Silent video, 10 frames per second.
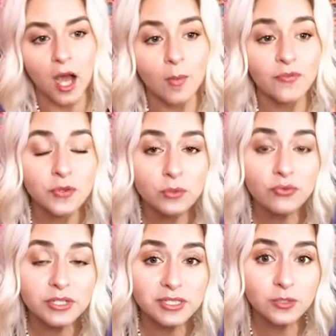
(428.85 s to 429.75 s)
Um, a few
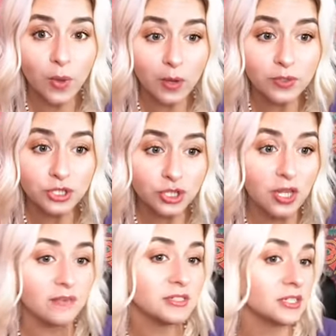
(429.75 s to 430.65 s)
reasons why we should
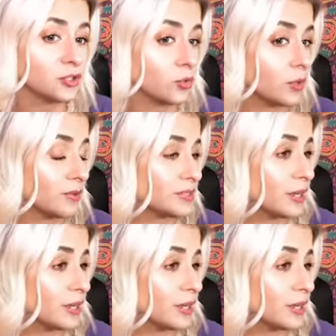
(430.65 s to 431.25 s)
love essential oils.